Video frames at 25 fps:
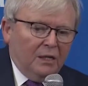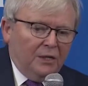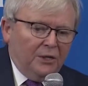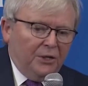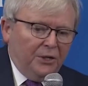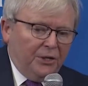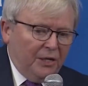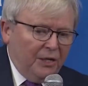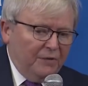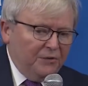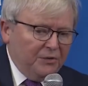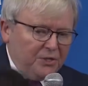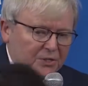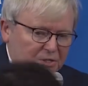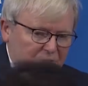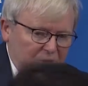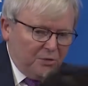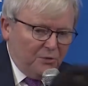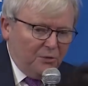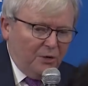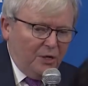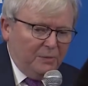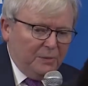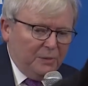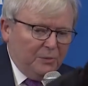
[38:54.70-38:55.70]
You can have a
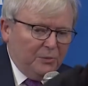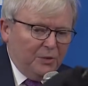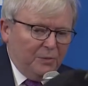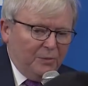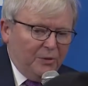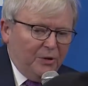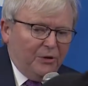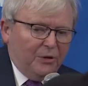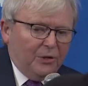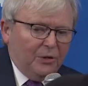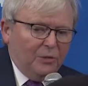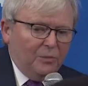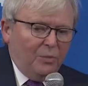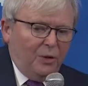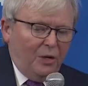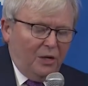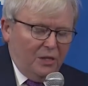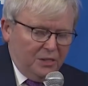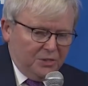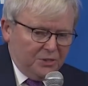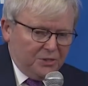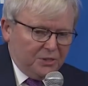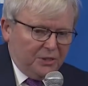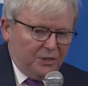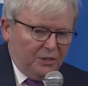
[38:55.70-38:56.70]
disagreement with American
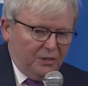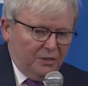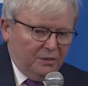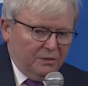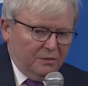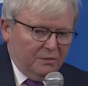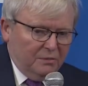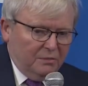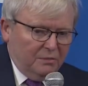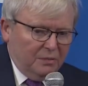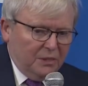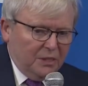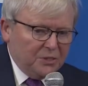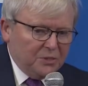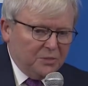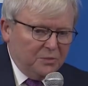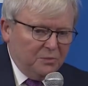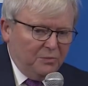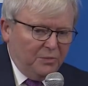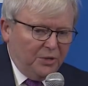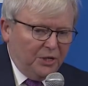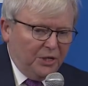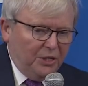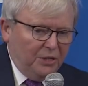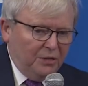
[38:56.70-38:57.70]
policy, but it
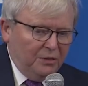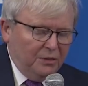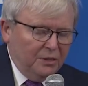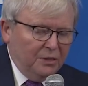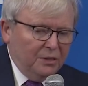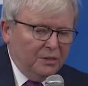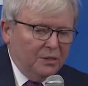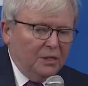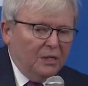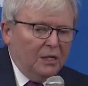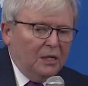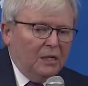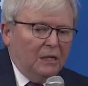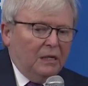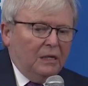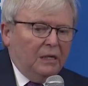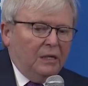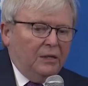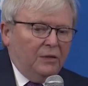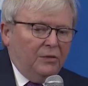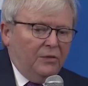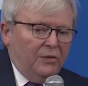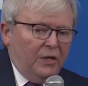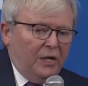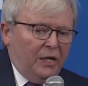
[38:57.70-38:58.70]
doesn't mean
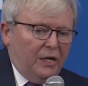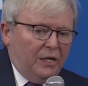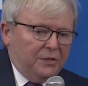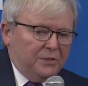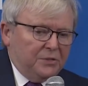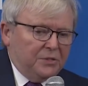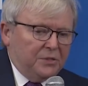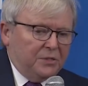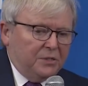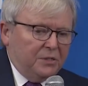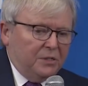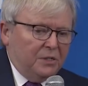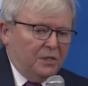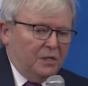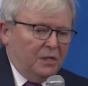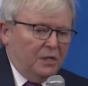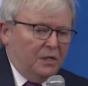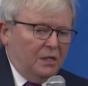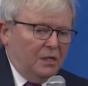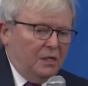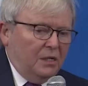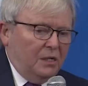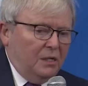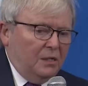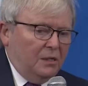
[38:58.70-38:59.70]
that
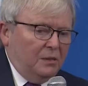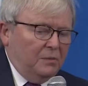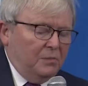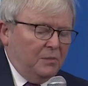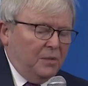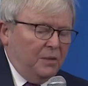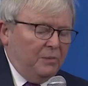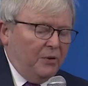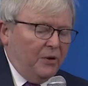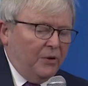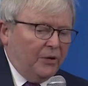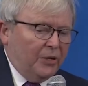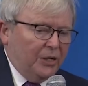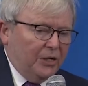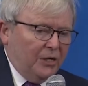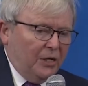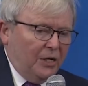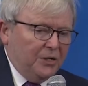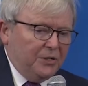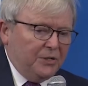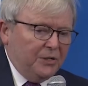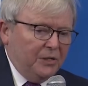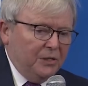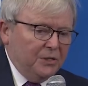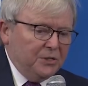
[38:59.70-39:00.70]
American
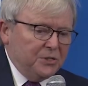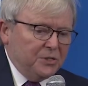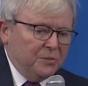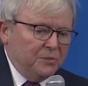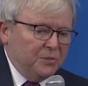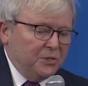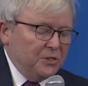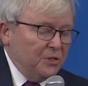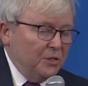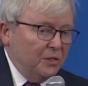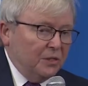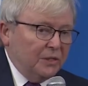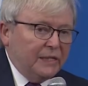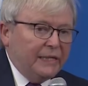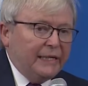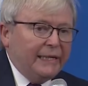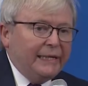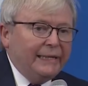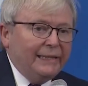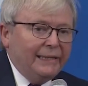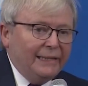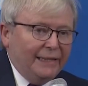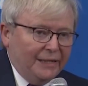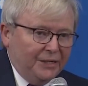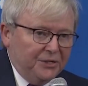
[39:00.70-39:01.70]
idealism is not
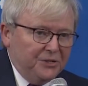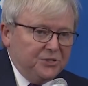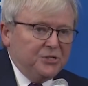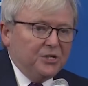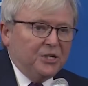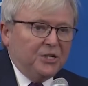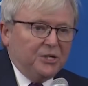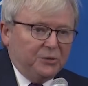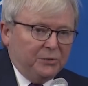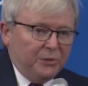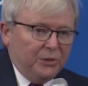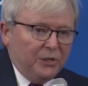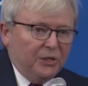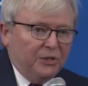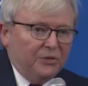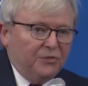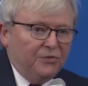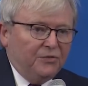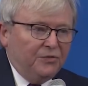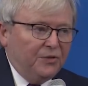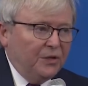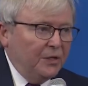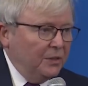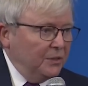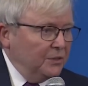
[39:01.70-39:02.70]
keenly and genuinely
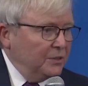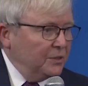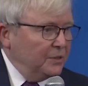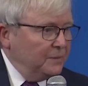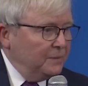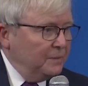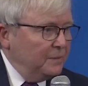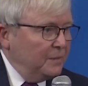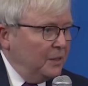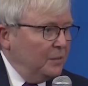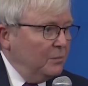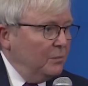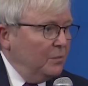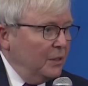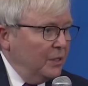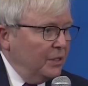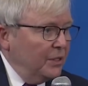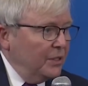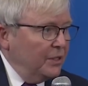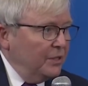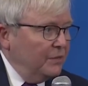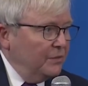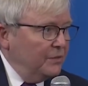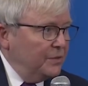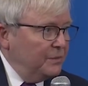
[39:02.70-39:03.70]
felt and
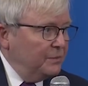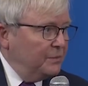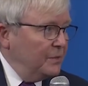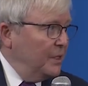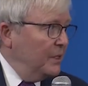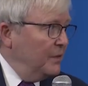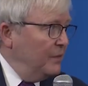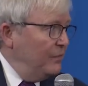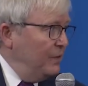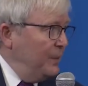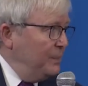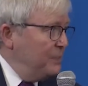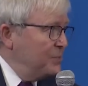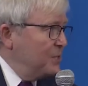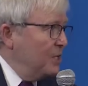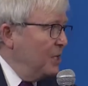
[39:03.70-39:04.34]
believed. On the flip